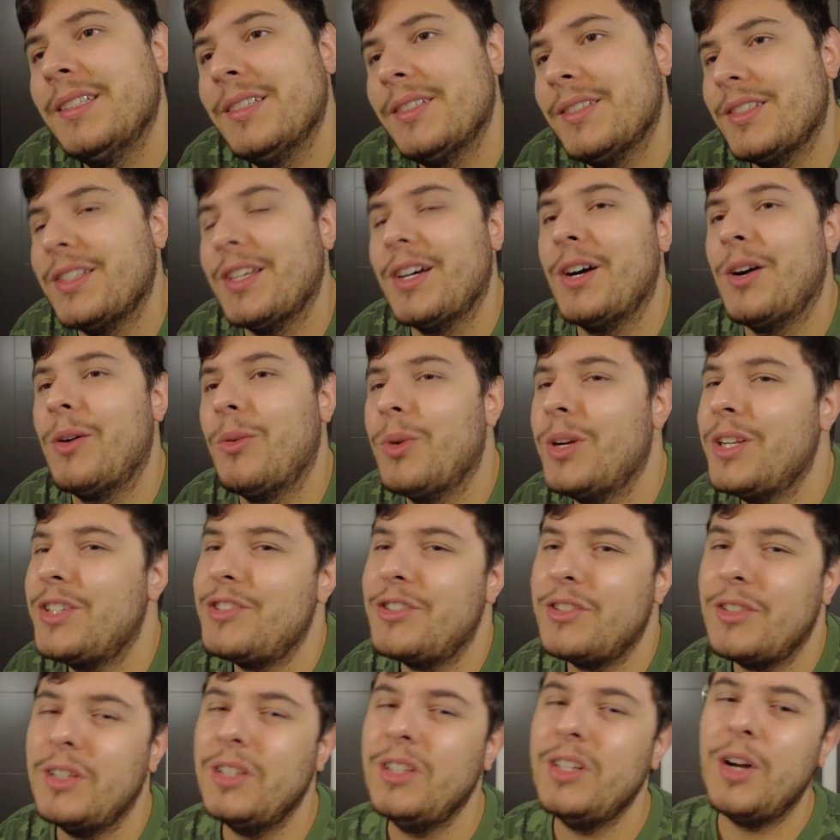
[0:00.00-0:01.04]
So,
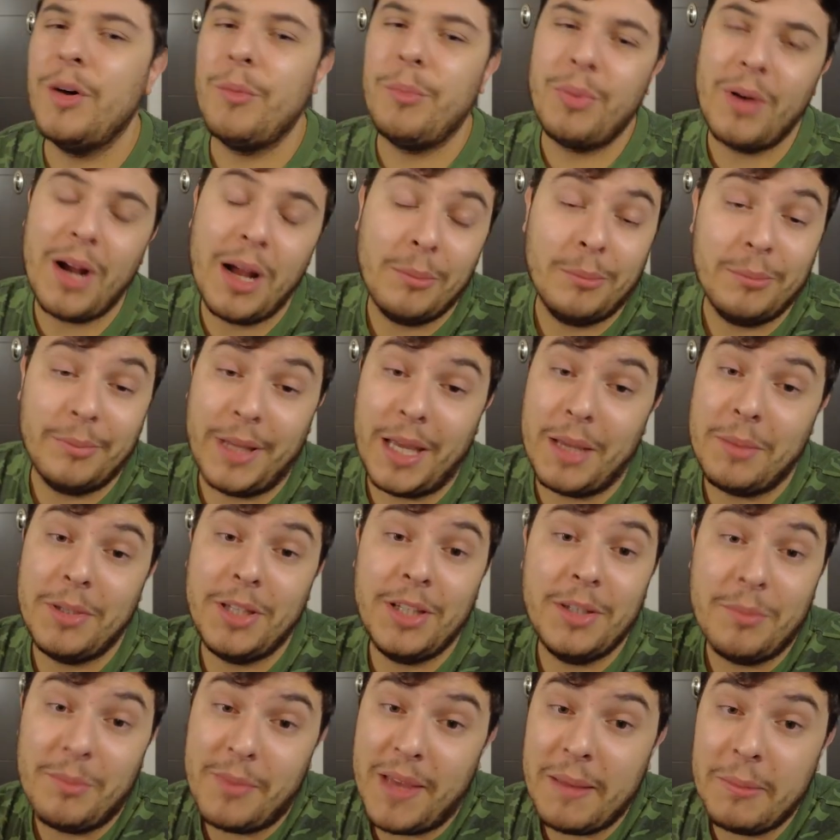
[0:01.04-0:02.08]
which, you know,
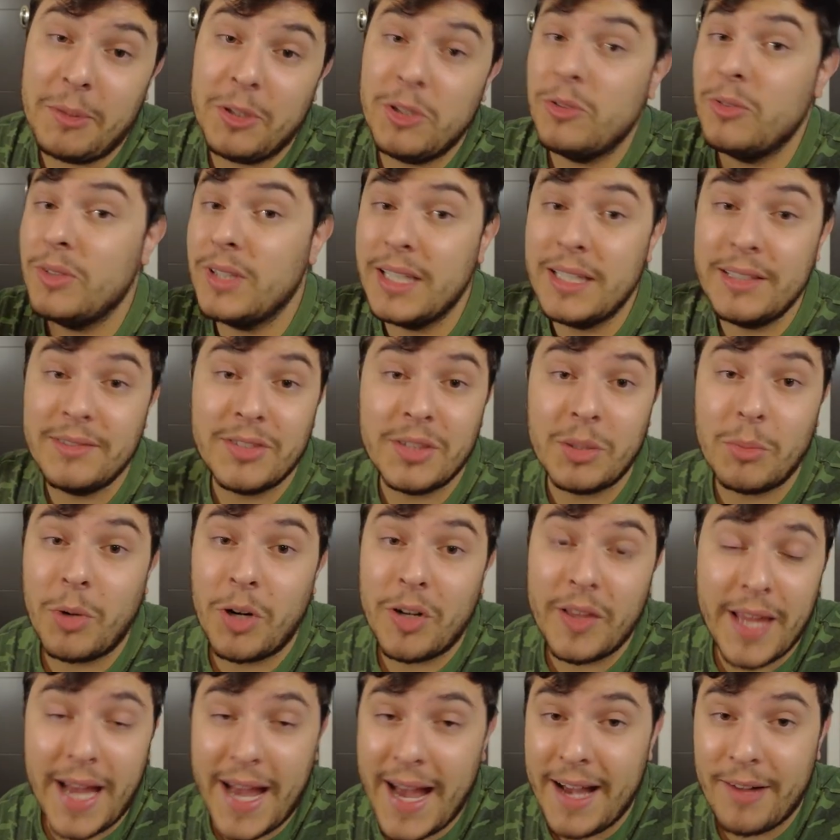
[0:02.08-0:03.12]
maybe, maybe you live
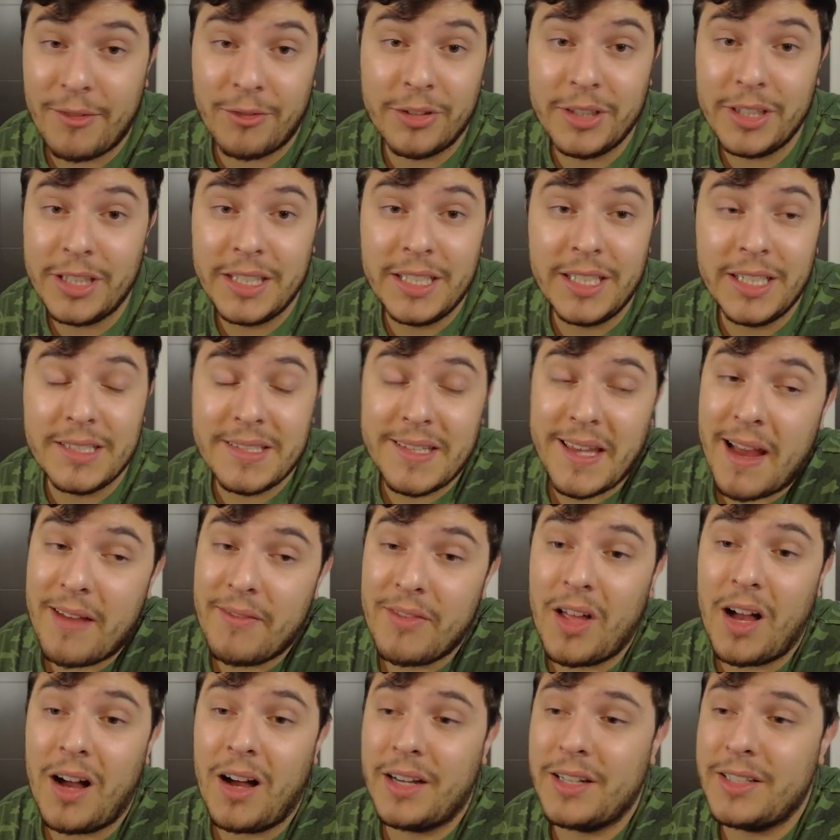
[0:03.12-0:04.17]
somewhere that ha- really does have
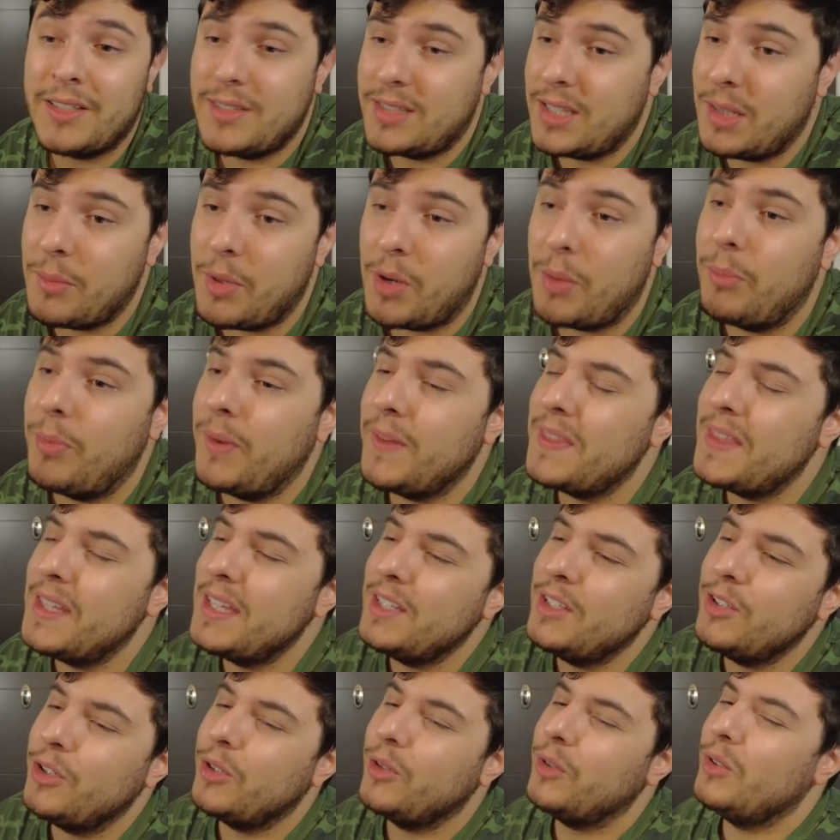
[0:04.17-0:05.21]
the hottest summer, but then
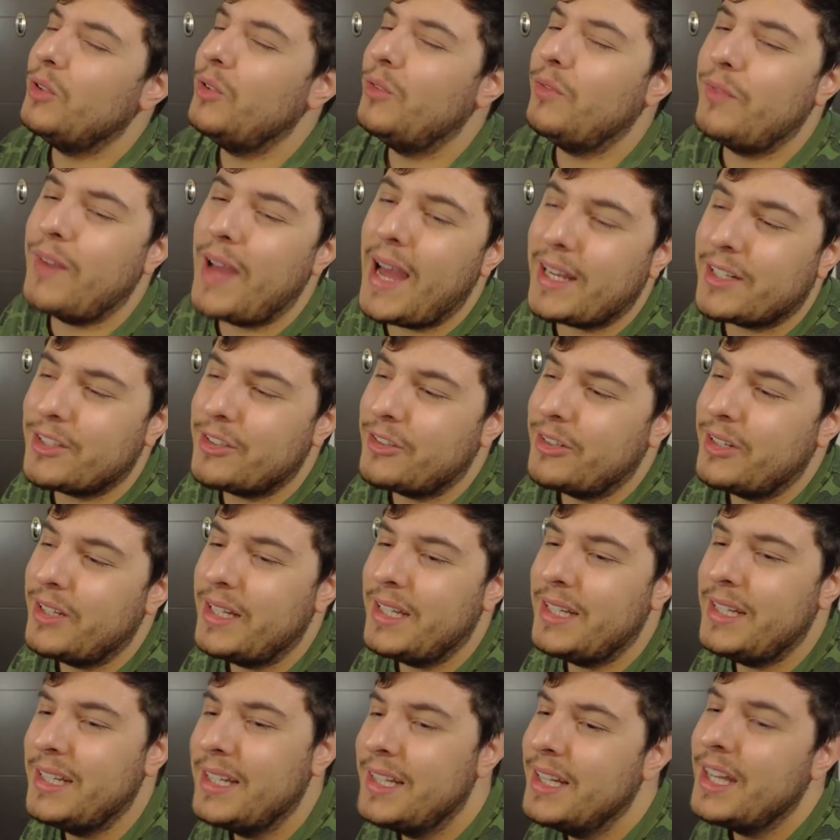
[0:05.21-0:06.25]
you, you factor
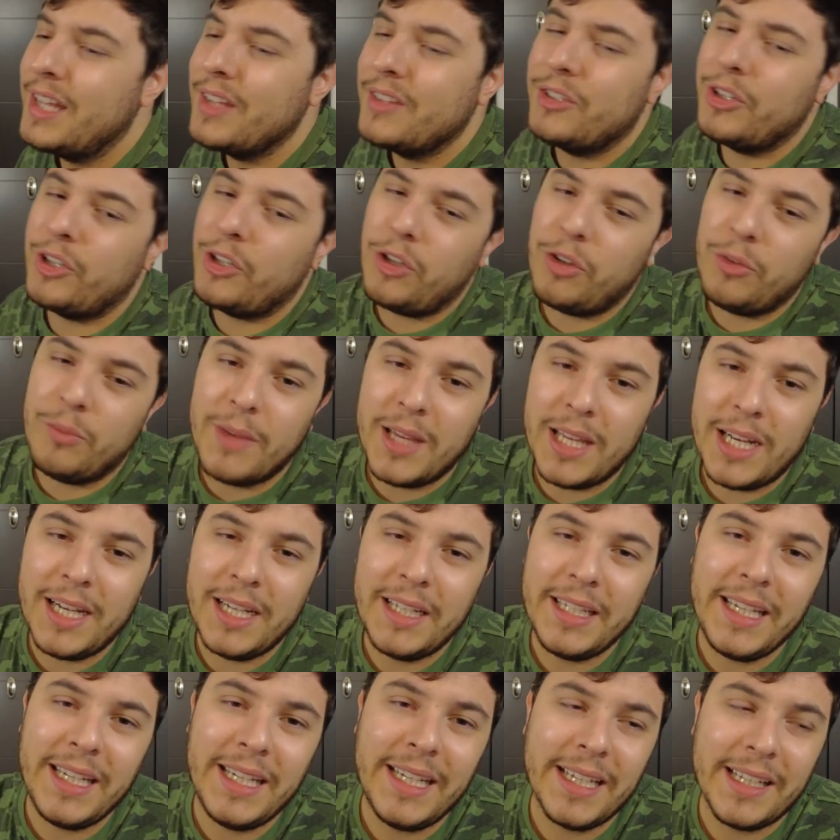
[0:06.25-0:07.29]
in the
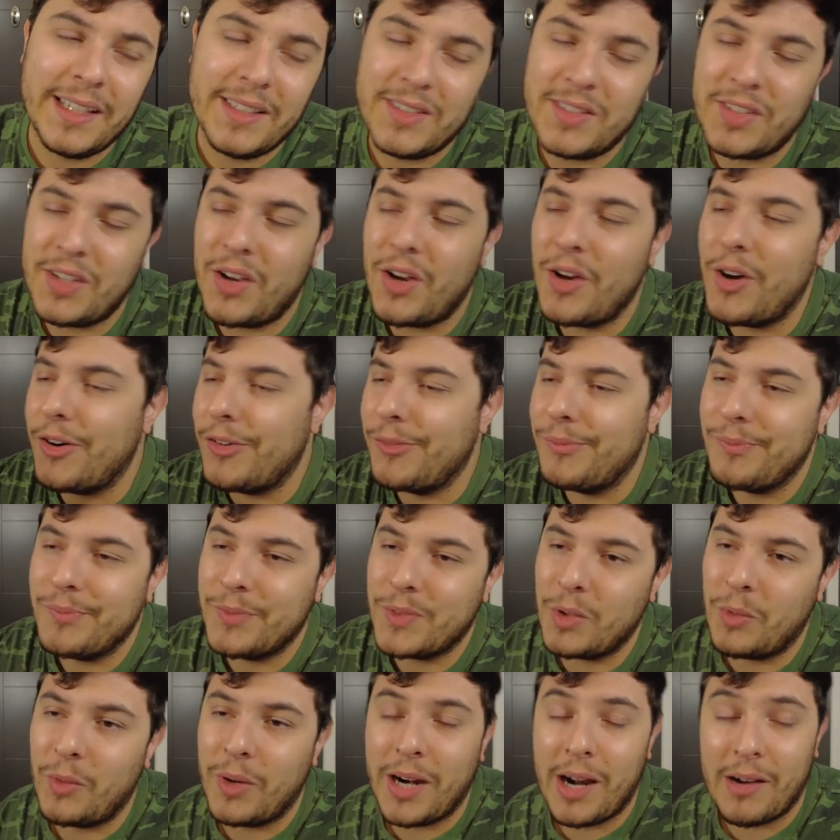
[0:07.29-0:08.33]
humidity. And so
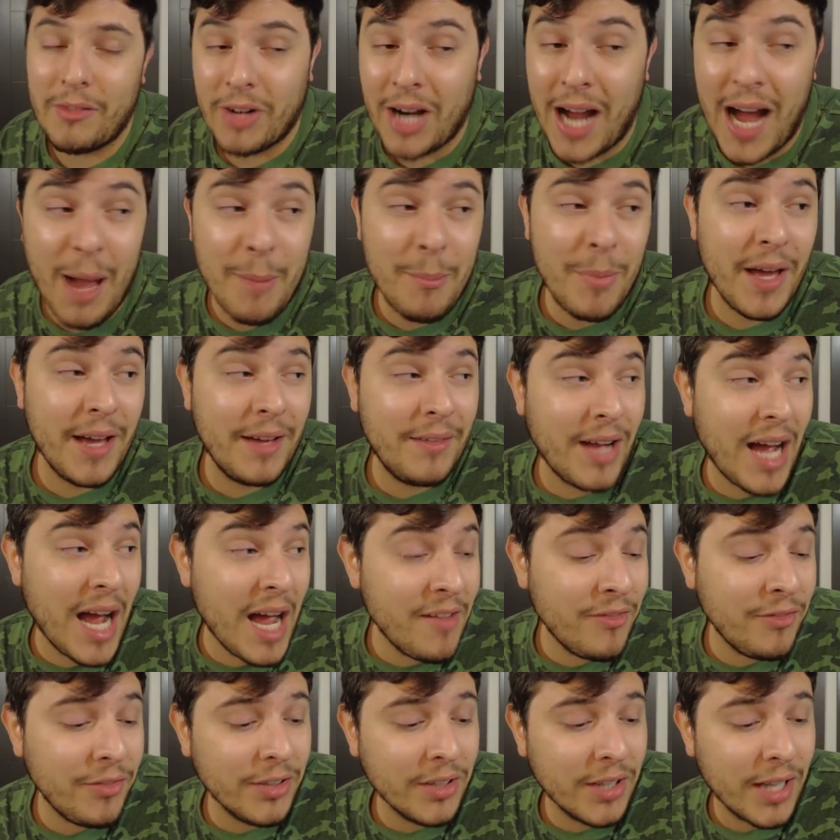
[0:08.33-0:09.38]
whatever. I bet, I
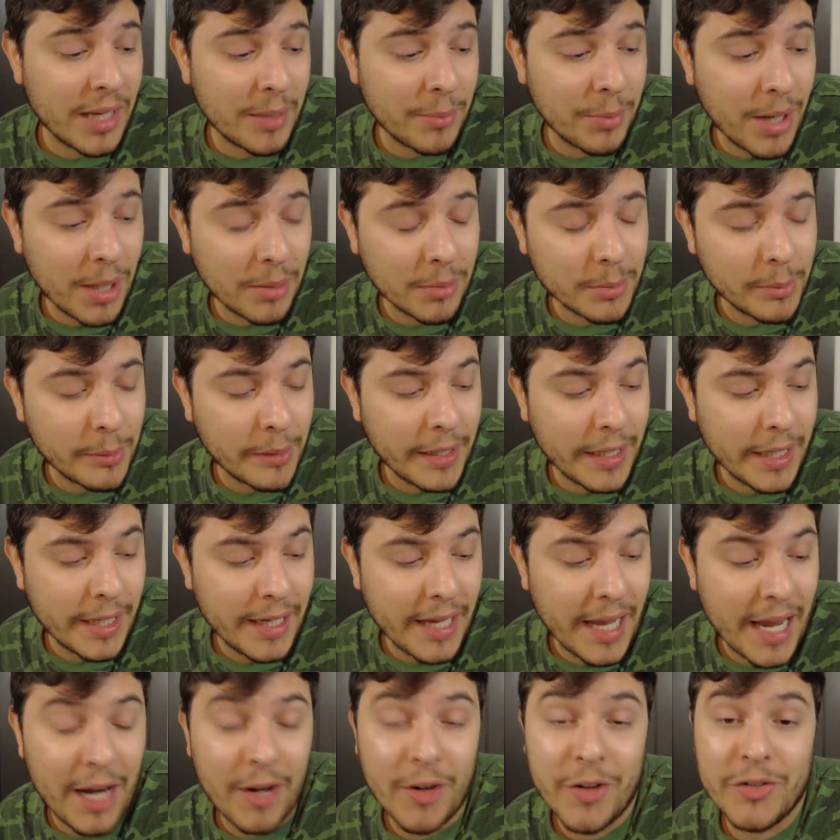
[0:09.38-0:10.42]
feel like probably uh,
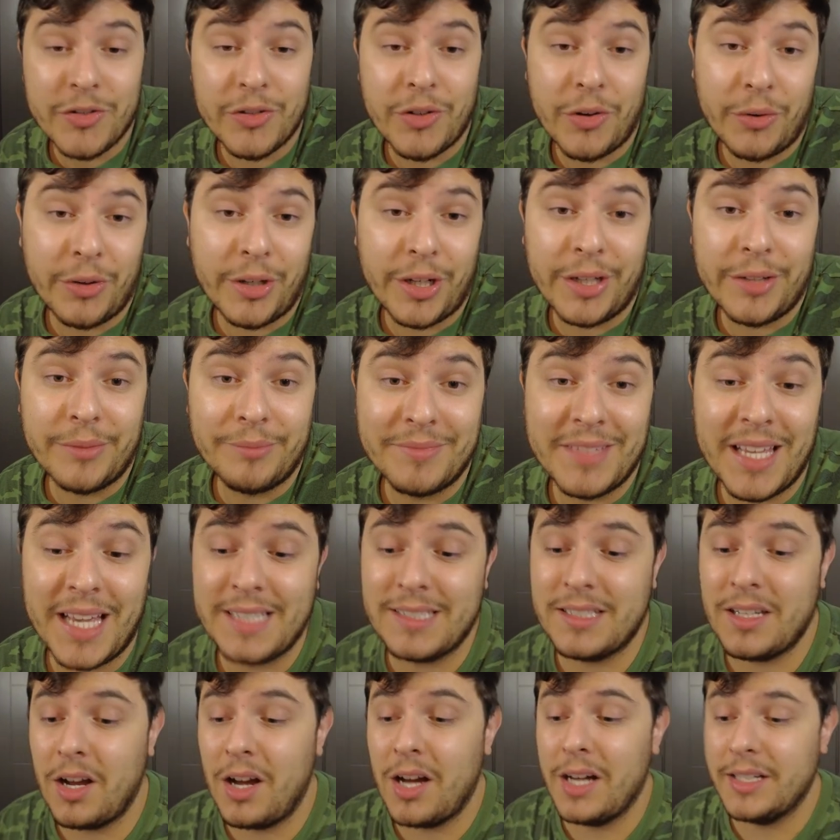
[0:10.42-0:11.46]
Arizona
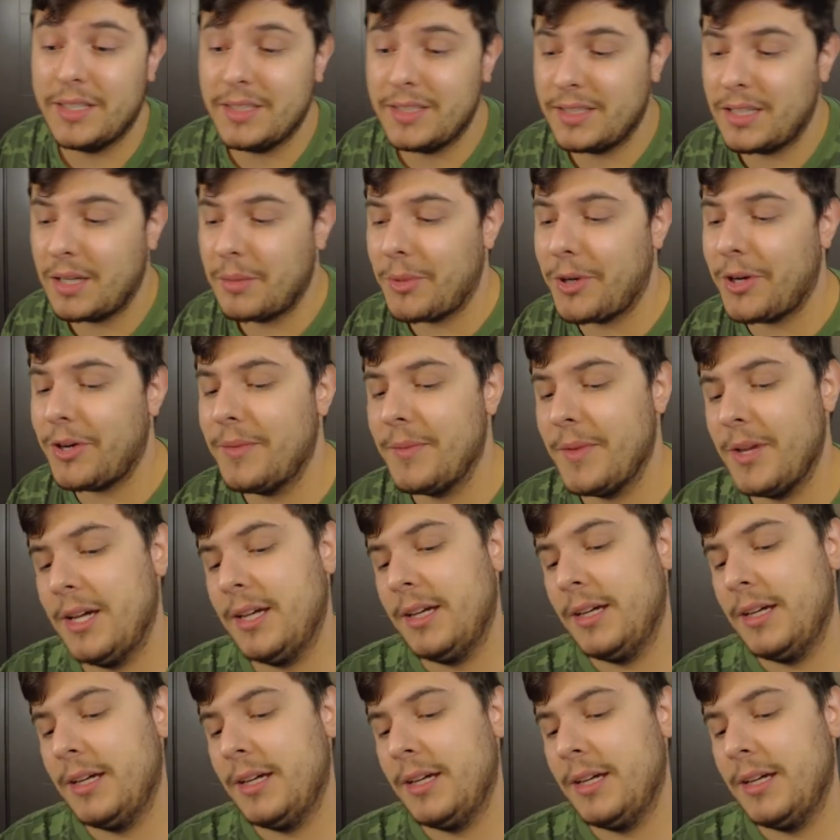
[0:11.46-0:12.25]
has the hottest summer.